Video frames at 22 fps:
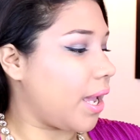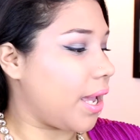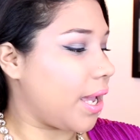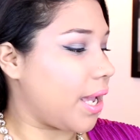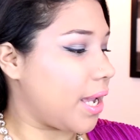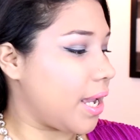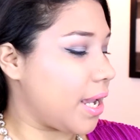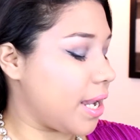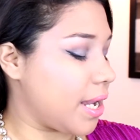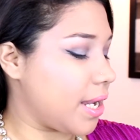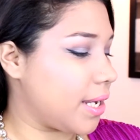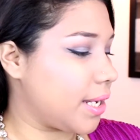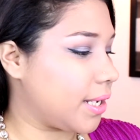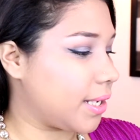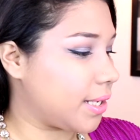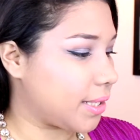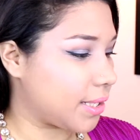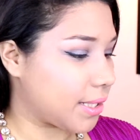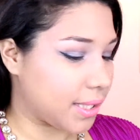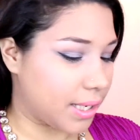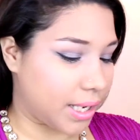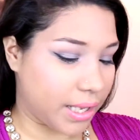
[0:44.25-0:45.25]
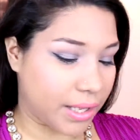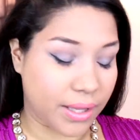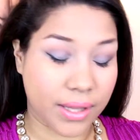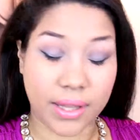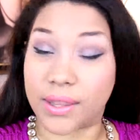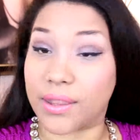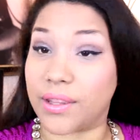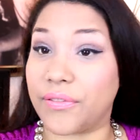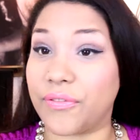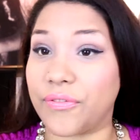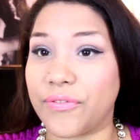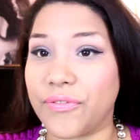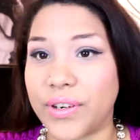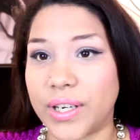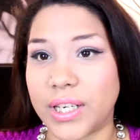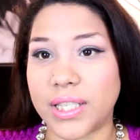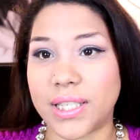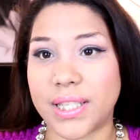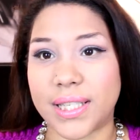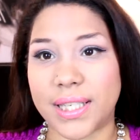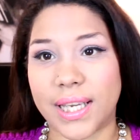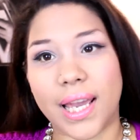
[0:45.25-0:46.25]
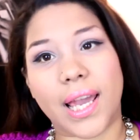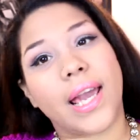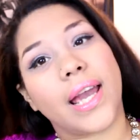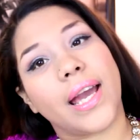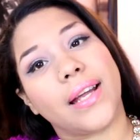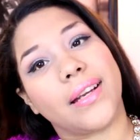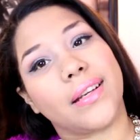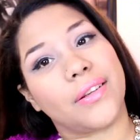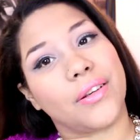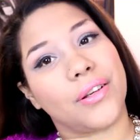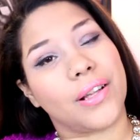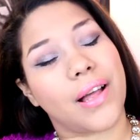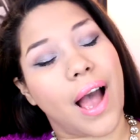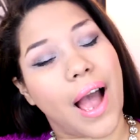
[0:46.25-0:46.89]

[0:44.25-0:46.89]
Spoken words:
And the first candle